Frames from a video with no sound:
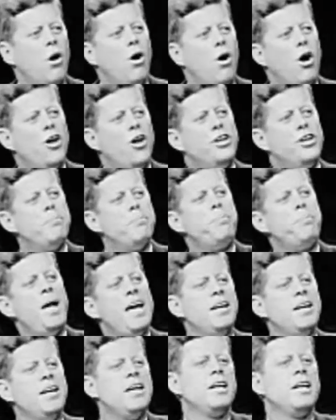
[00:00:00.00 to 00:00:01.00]
or
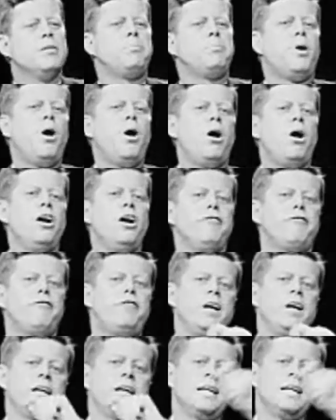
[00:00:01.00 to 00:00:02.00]
depending upon
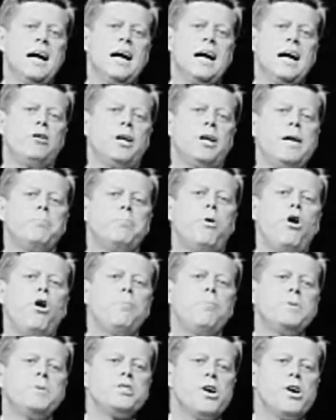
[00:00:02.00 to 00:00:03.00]
filling out a
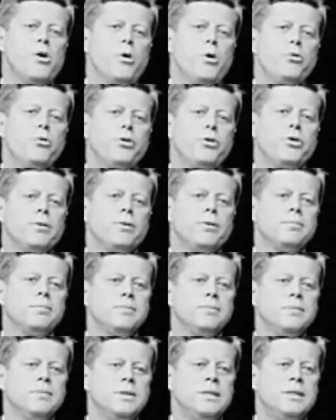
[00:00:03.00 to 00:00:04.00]
pauper's oath
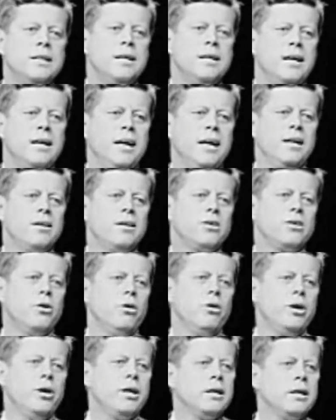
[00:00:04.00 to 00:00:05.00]
and
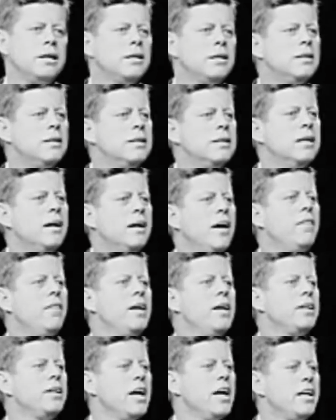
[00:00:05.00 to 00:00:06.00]
going uh, and
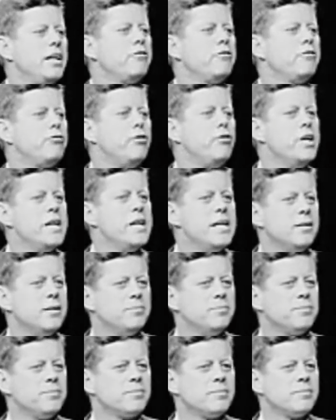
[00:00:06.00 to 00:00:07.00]
then getting it free.
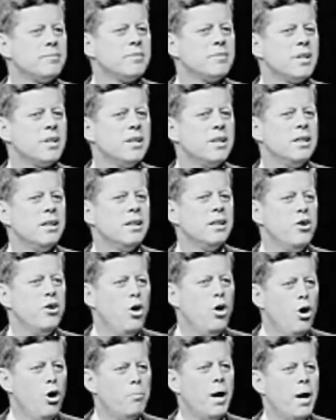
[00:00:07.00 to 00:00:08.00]

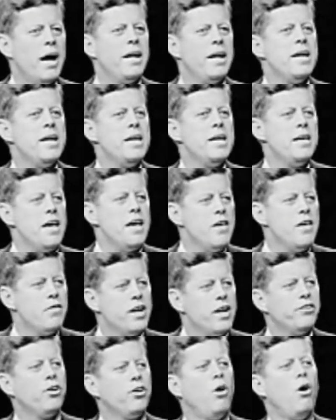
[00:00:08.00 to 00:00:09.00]
Nobody in
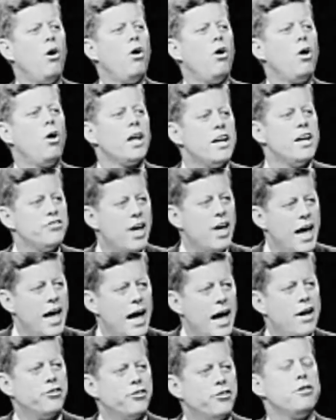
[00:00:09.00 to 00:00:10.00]
this hall is
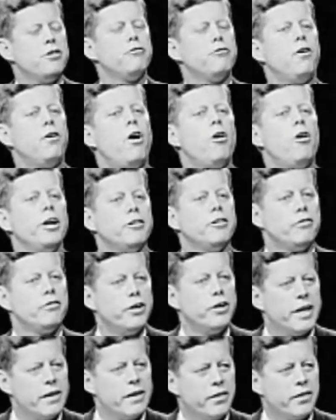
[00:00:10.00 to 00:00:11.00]
asking for it
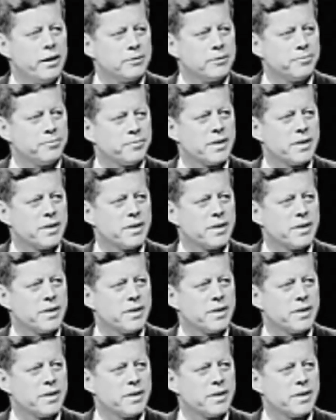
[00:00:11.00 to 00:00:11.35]
for nothing.